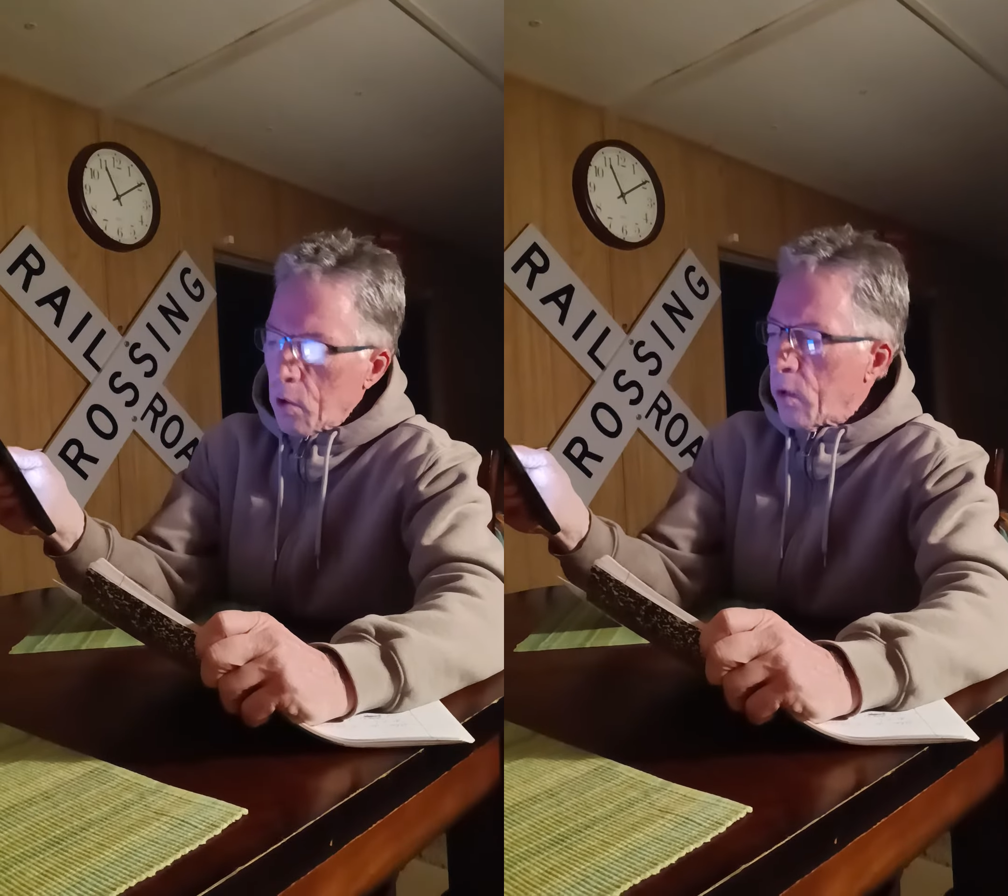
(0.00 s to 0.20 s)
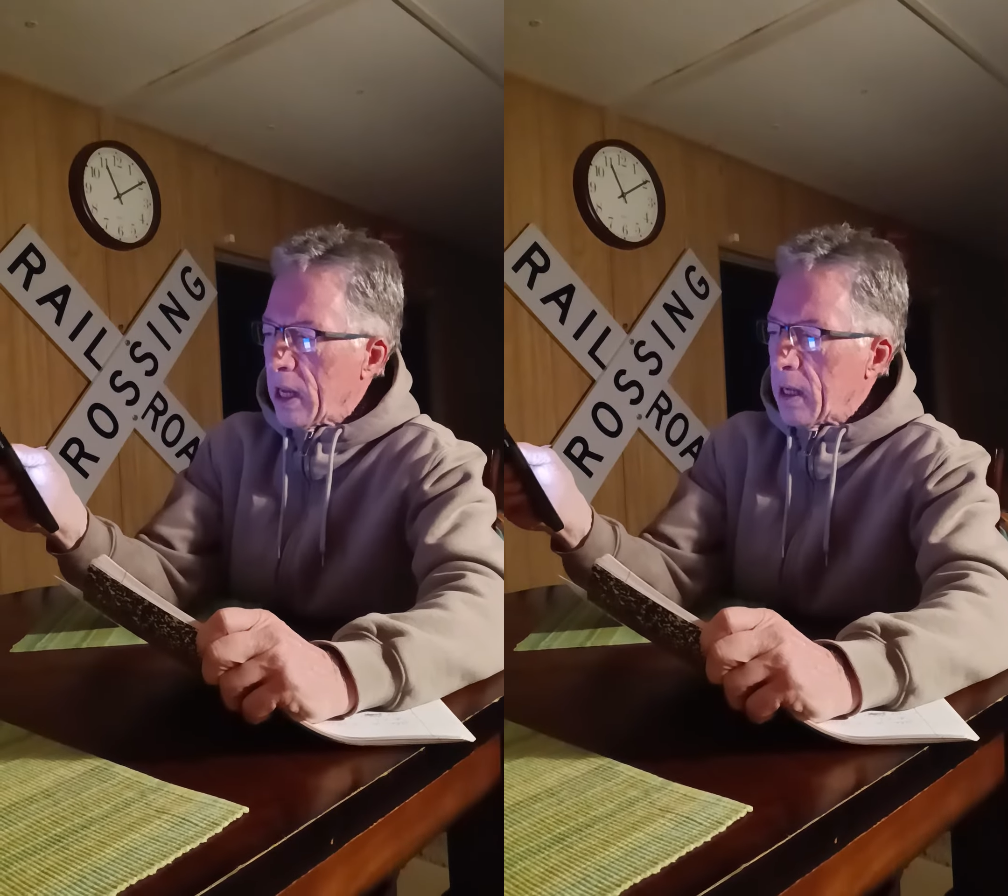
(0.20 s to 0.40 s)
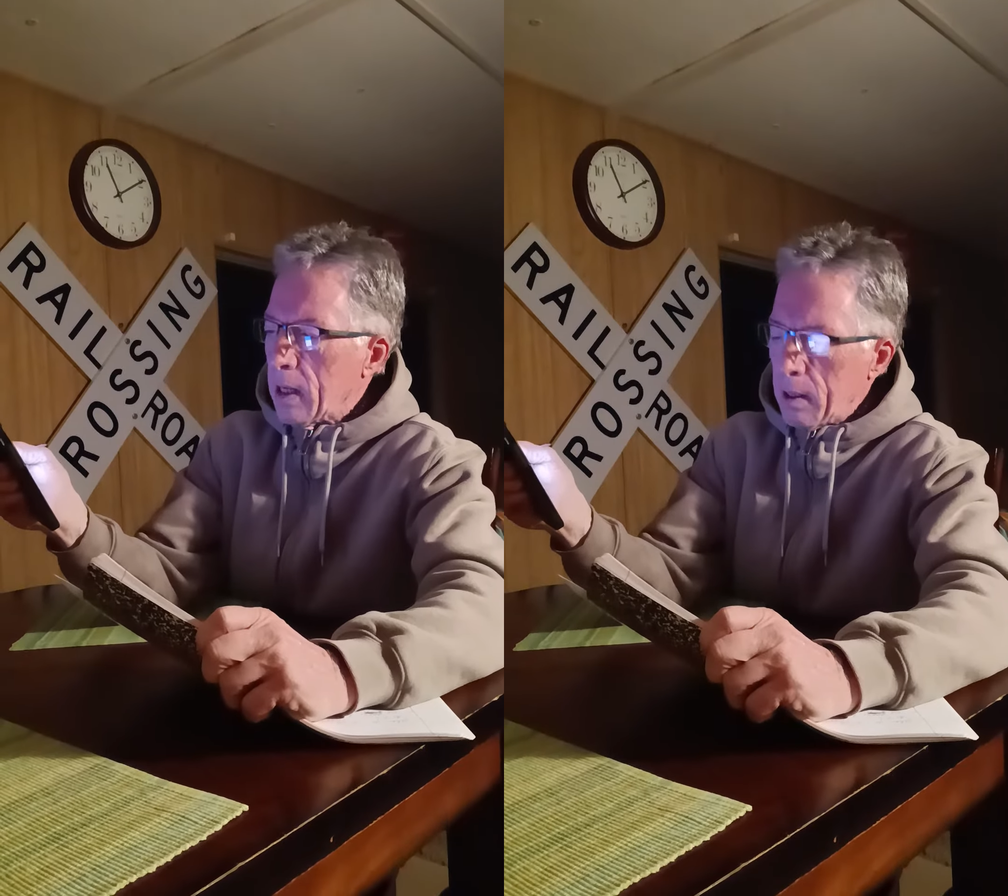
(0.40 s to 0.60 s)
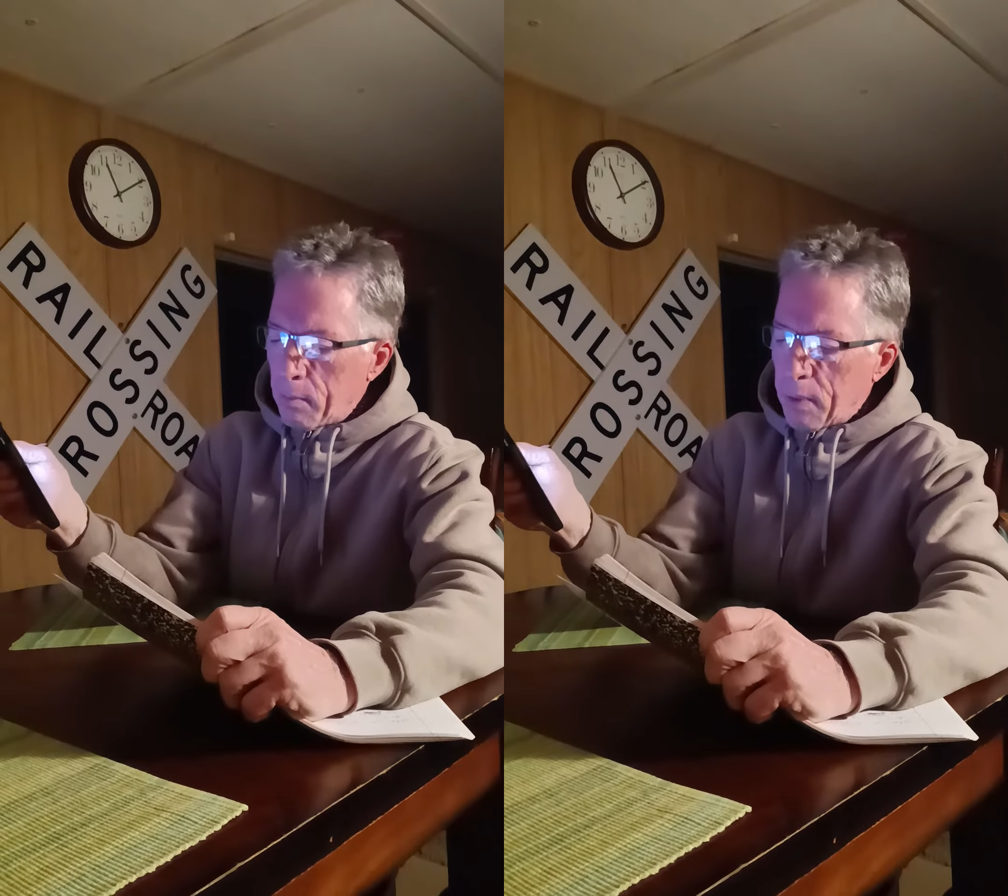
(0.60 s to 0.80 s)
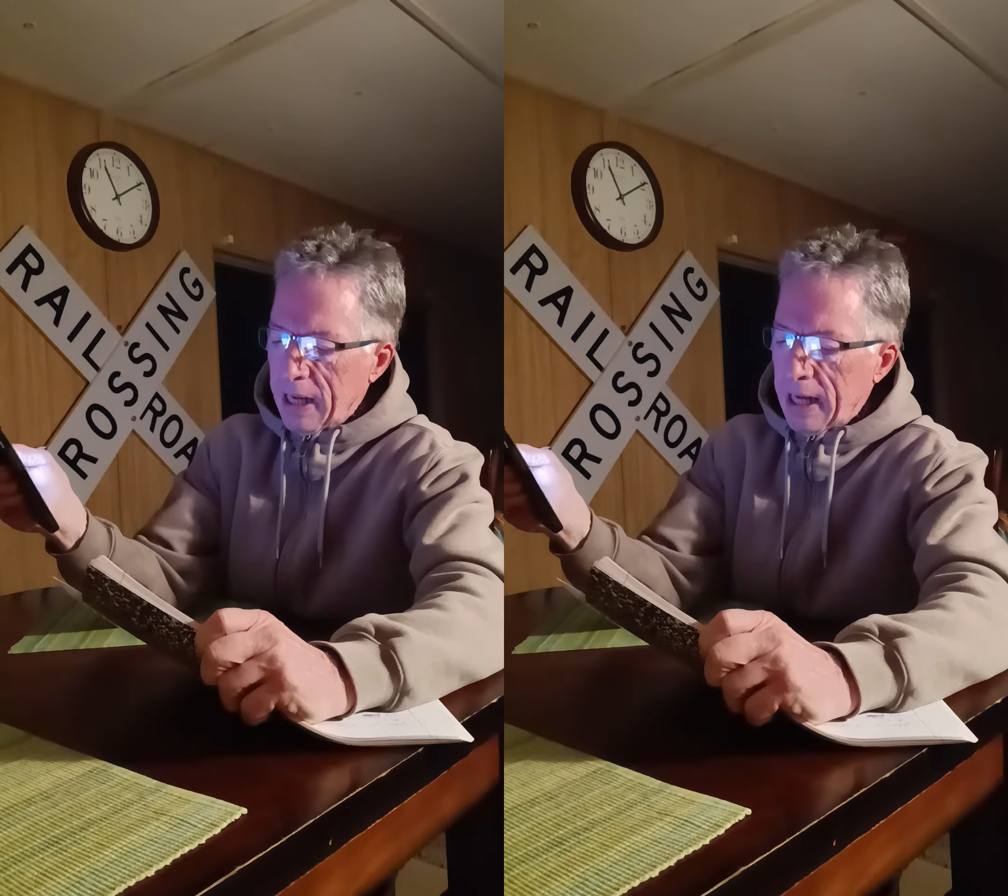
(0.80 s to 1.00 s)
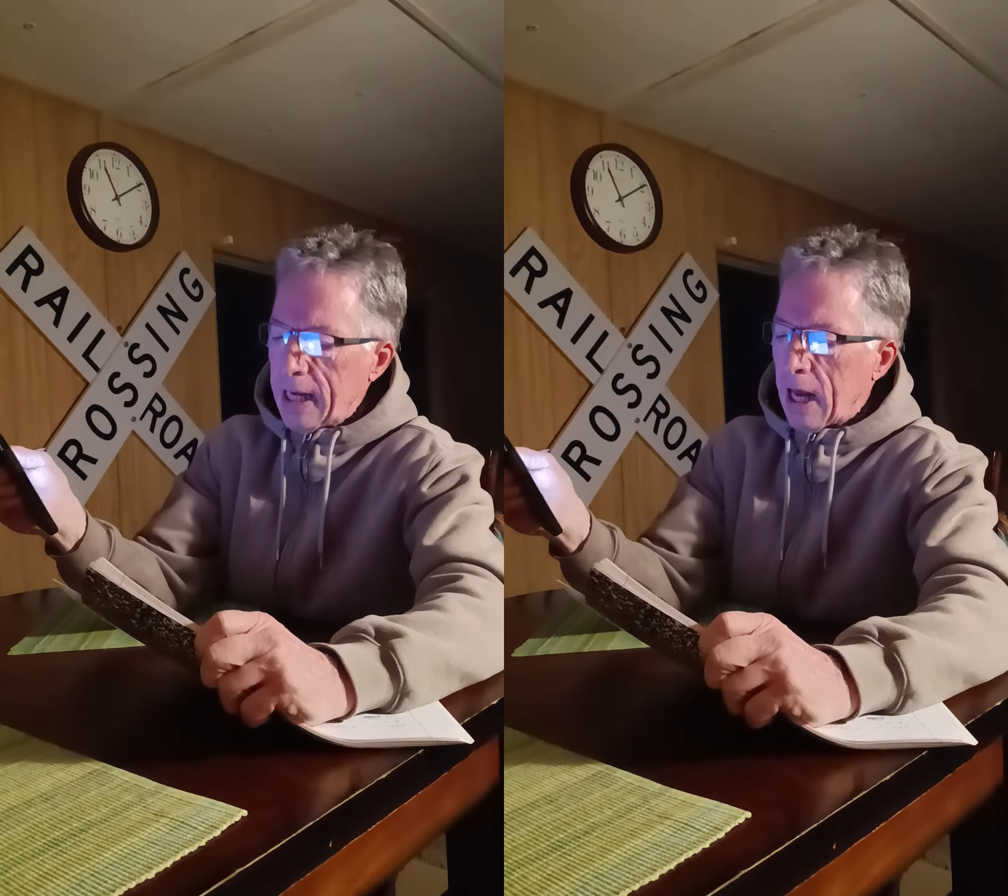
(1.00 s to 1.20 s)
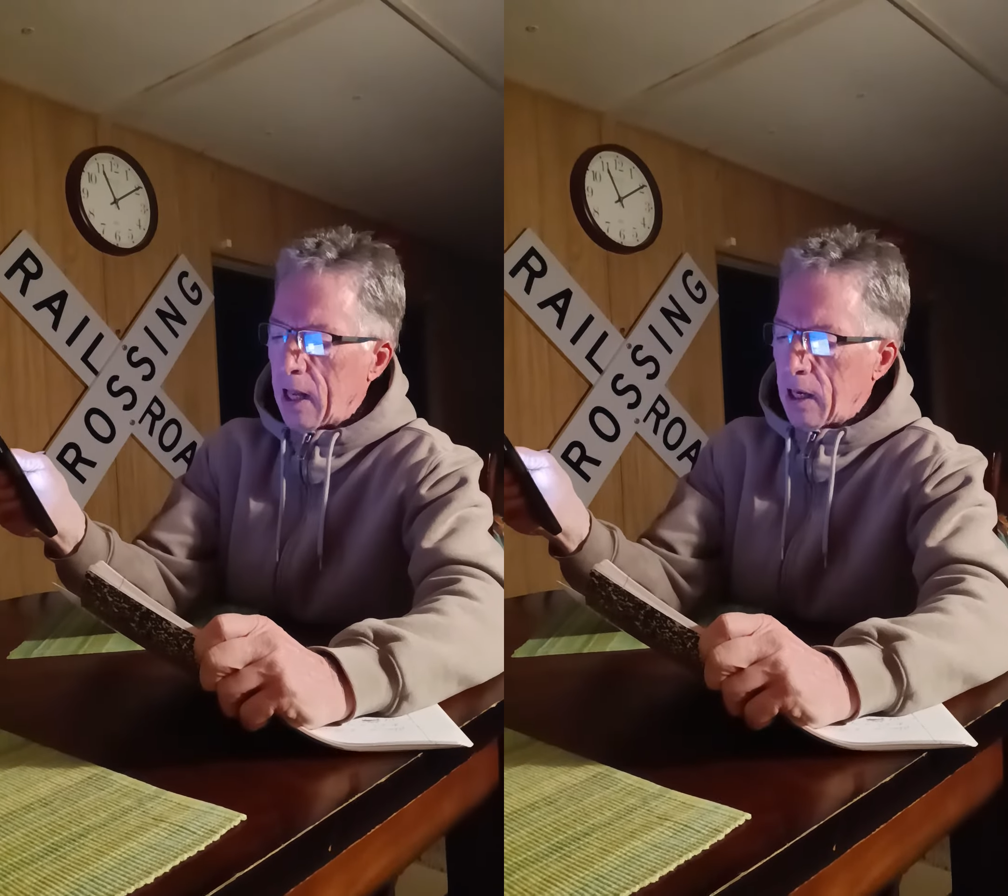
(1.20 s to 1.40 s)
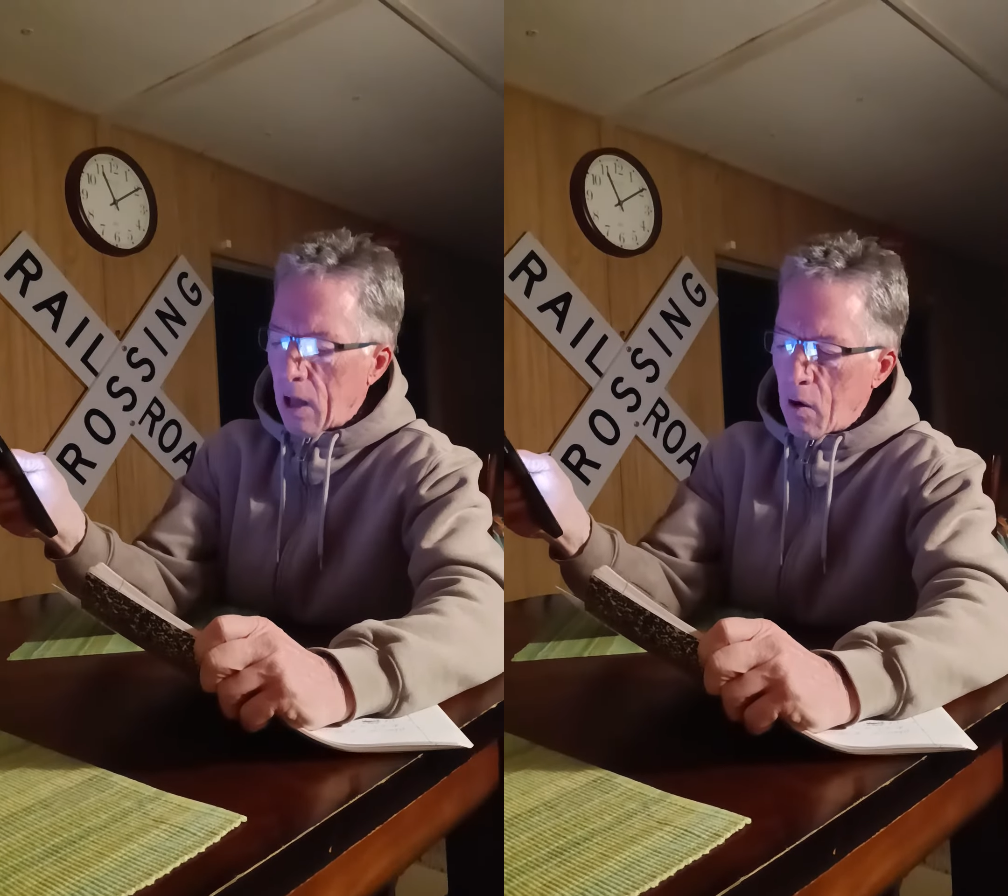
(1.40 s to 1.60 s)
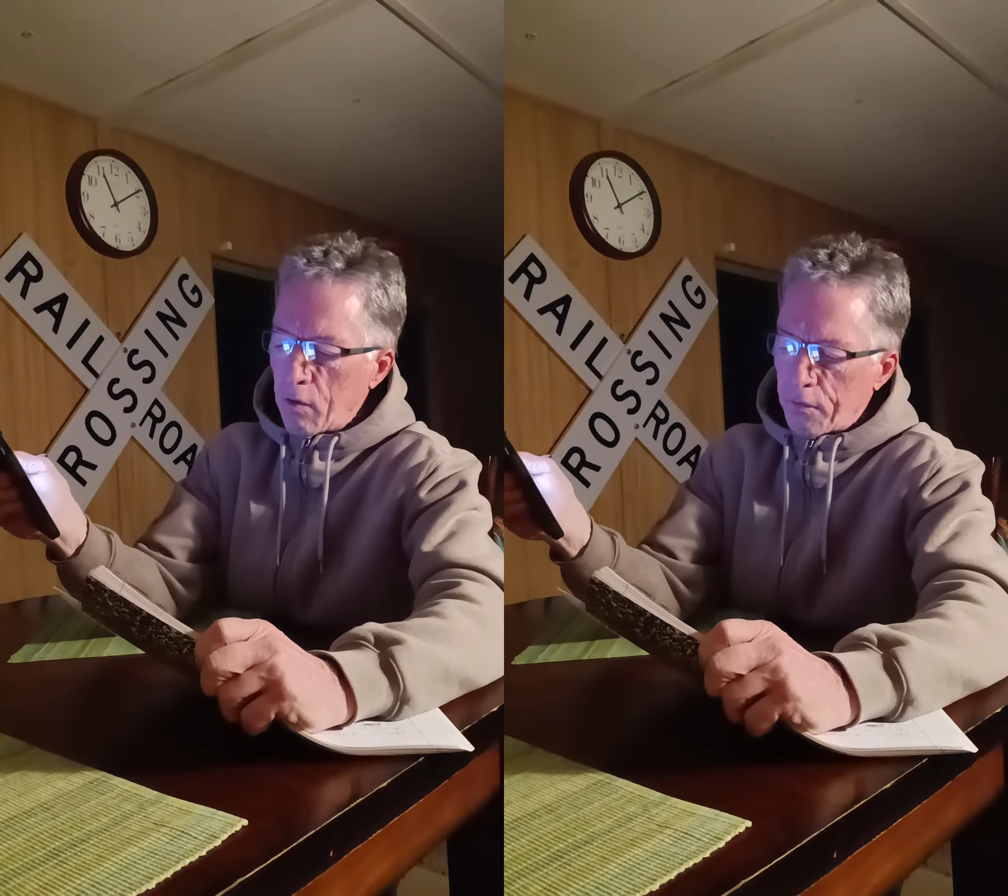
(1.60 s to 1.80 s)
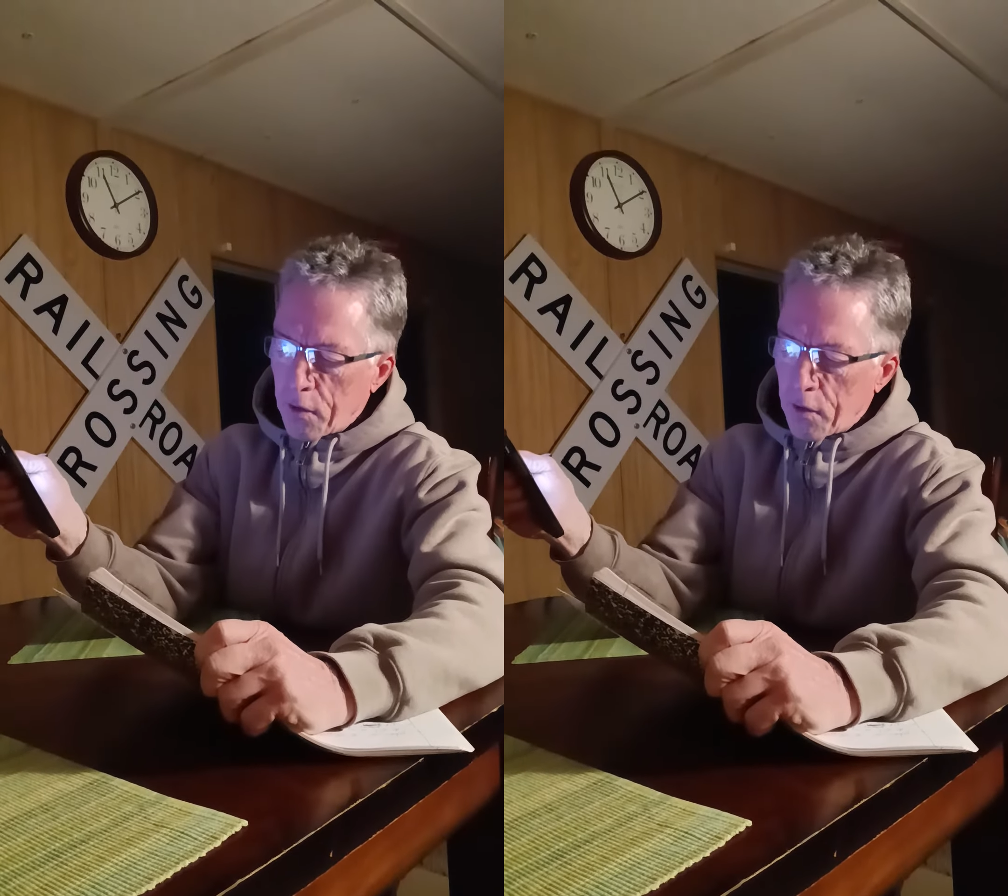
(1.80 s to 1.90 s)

we'd be alone